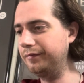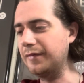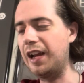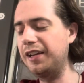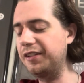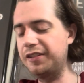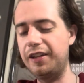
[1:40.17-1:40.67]

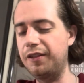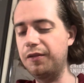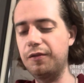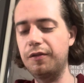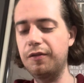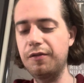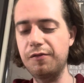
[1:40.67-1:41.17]
I just hate
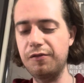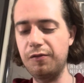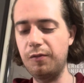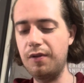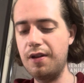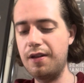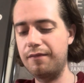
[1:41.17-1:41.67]
throwing those
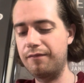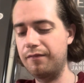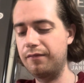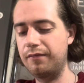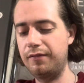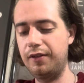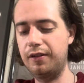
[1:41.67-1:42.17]
away.
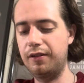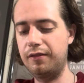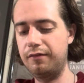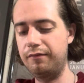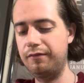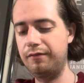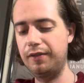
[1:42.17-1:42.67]
You
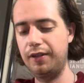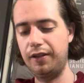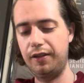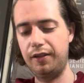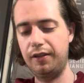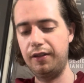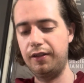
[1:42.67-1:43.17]
know,
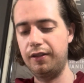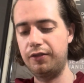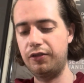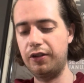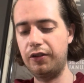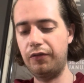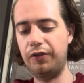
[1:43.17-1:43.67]

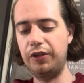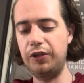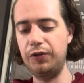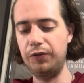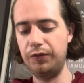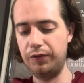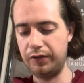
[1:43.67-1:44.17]
try to
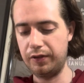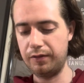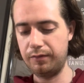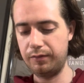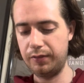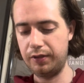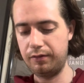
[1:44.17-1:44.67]
reuse
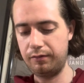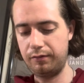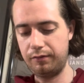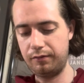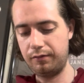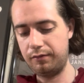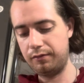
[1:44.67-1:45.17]
them and
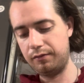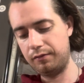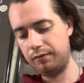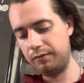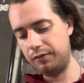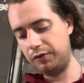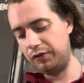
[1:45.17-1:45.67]

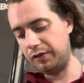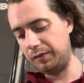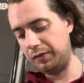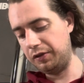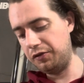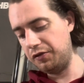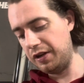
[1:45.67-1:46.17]
do
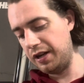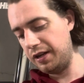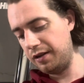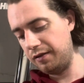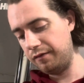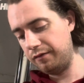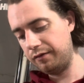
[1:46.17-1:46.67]
something
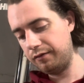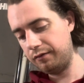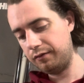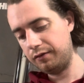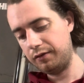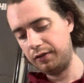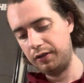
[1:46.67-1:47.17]
creative.
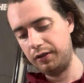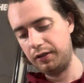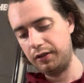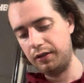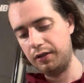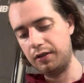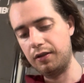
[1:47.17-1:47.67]

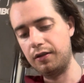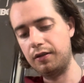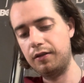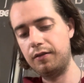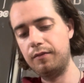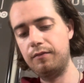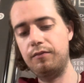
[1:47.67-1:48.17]

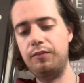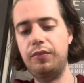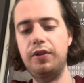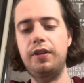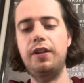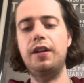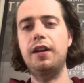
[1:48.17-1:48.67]

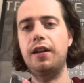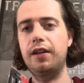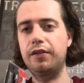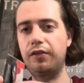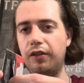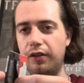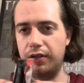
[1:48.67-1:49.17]
But yeah,
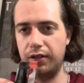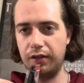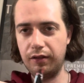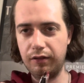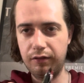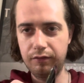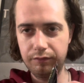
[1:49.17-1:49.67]
as you can
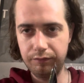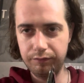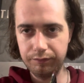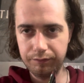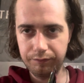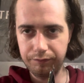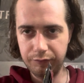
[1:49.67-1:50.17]
tell,
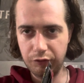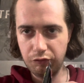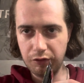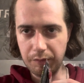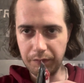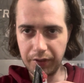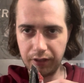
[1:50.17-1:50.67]

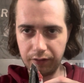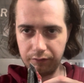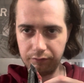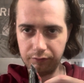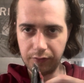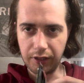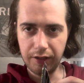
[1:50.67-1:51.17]
crimping
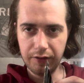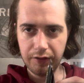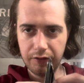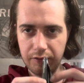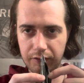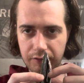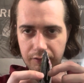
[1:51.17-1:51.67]

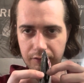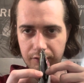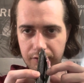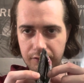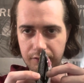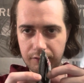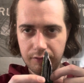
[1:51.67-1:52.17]
nice
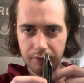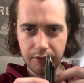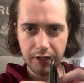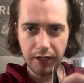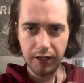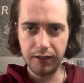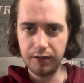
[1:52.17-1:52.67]
and
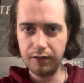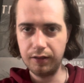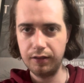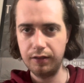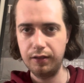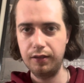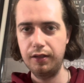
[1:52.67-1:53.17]
tight.
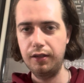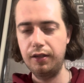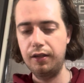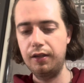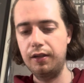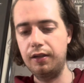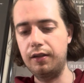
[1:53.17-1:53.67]

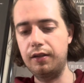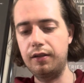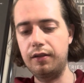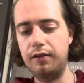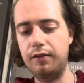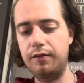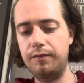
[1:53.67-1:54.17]

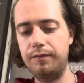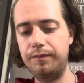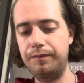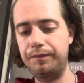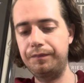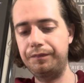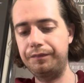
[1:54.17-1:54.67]
Um,